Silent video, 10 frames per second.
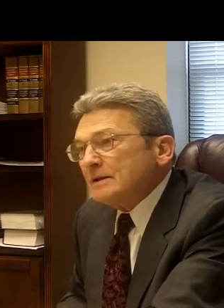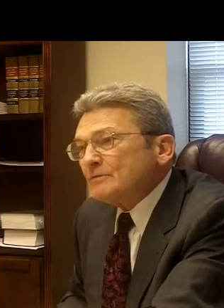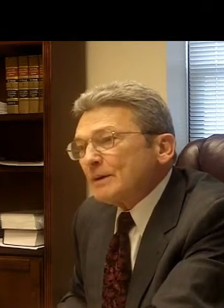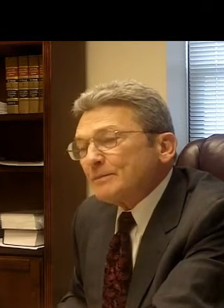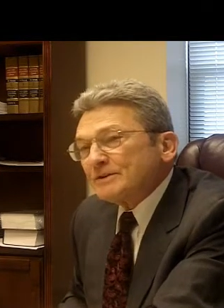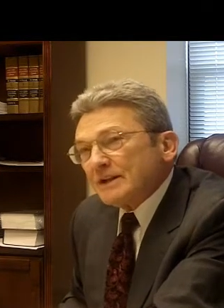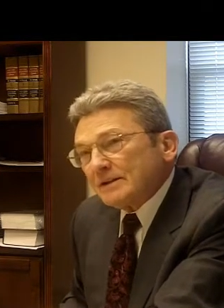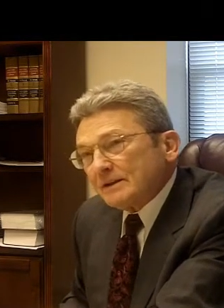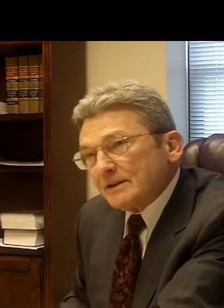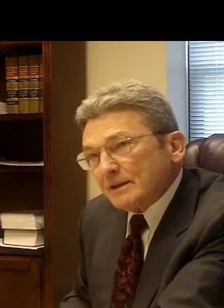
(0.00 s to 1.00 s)
in
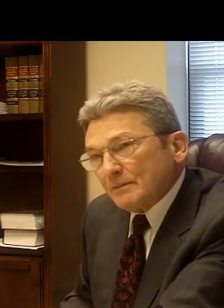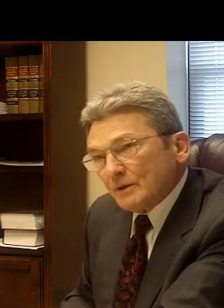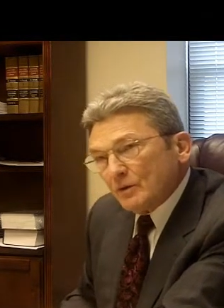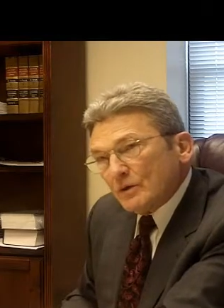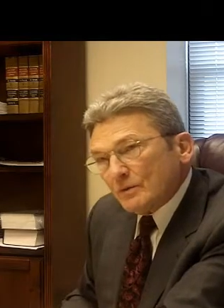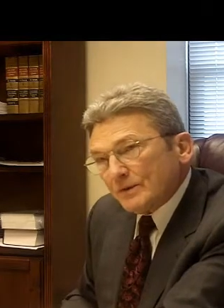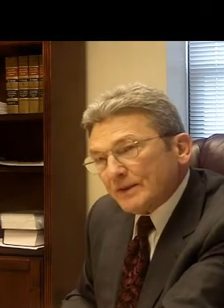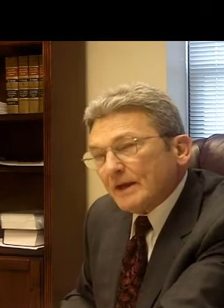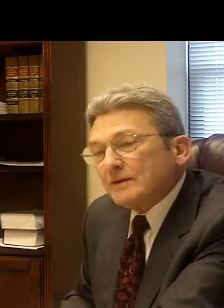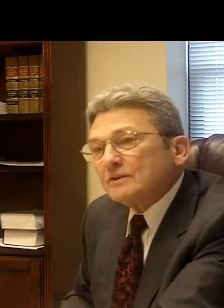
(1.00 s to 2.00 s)
representing them along
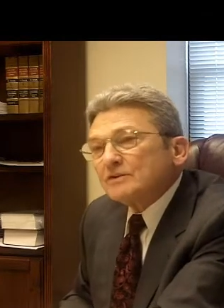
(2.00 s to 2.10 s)
with that,